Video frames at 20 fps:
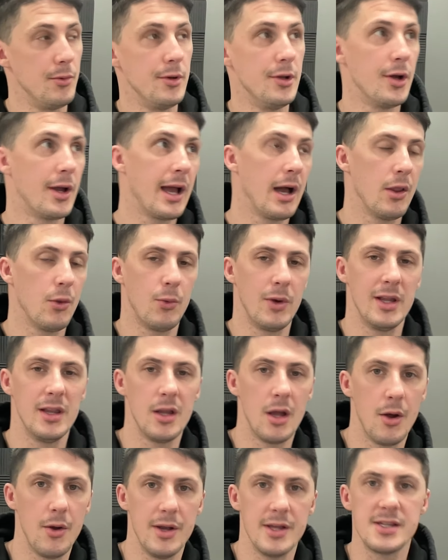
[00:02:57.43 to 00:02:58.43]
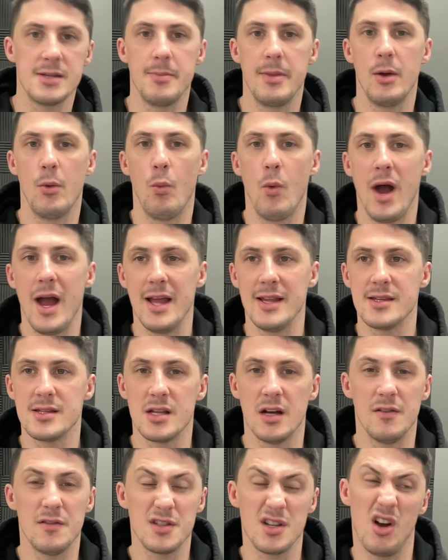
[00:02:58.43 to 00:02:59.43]
look out the window and it's a bit wet and
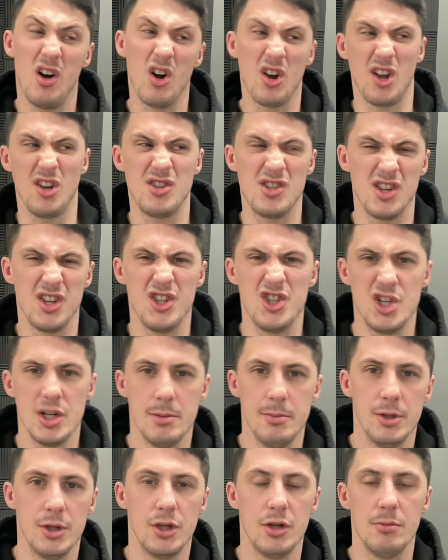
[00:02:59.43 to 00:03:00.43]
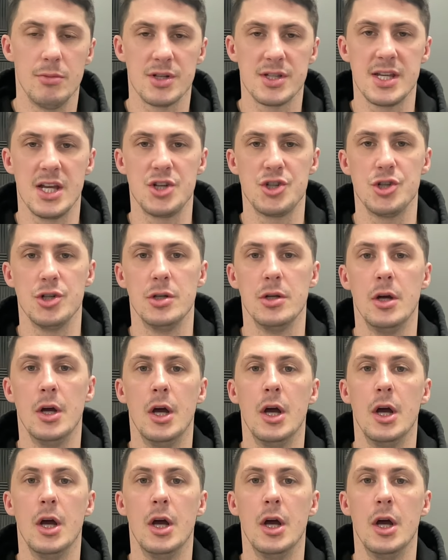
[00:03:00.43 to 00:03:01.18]
stuff, so I'll go to the gym and do my session.